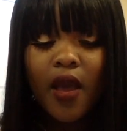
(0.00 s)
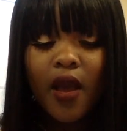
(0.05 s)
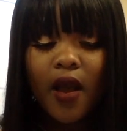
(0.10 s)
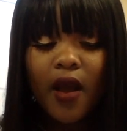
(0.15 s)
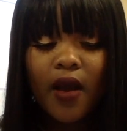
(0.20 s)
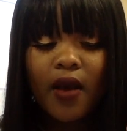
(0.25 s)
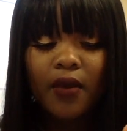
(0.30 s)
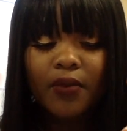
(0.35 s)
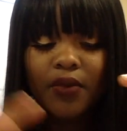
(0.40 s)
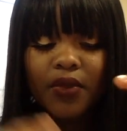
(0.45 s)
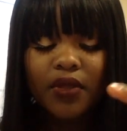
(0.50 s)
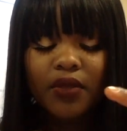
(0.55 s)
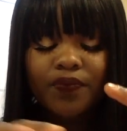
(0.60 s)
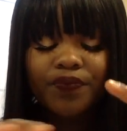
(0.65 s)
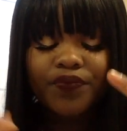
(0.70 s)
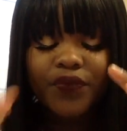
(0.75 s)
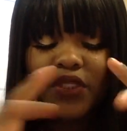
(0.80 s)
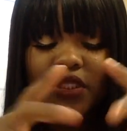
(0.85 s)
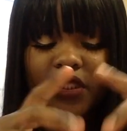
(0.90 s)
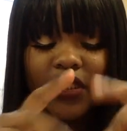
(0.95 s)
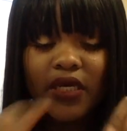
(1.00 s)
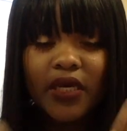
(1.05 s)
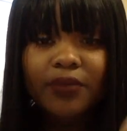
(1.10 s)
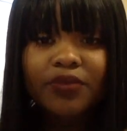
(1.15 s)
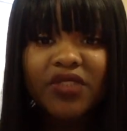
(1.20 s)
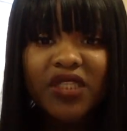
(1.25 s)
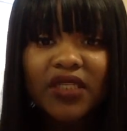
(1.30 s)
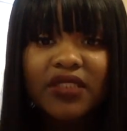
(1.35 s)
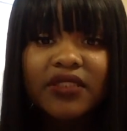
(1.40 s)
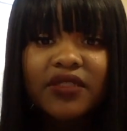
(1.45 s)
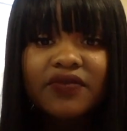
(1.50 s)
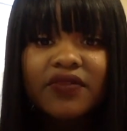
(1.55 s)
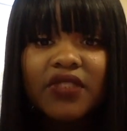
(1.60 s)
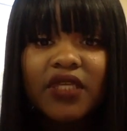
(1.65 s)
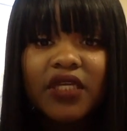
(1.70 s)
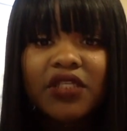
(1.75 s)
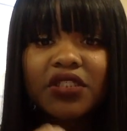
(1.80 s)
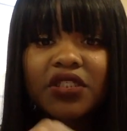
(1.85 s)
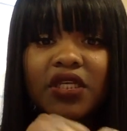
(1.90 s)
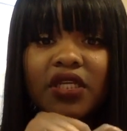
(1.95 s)
in the objective
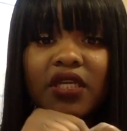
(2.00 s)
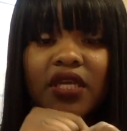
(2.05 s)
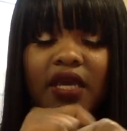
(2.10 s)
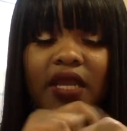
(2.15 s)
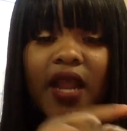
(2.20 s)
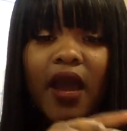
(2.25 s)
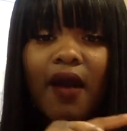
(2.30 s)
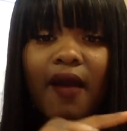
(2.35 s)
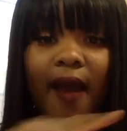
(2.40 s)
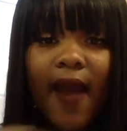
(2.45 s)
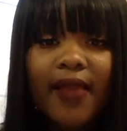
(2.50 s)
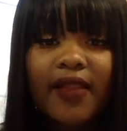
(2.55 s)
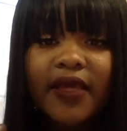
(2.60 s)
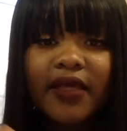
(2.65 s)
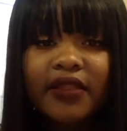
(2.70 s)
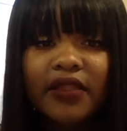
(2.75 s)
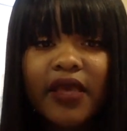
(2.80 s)
section, and I'll highlight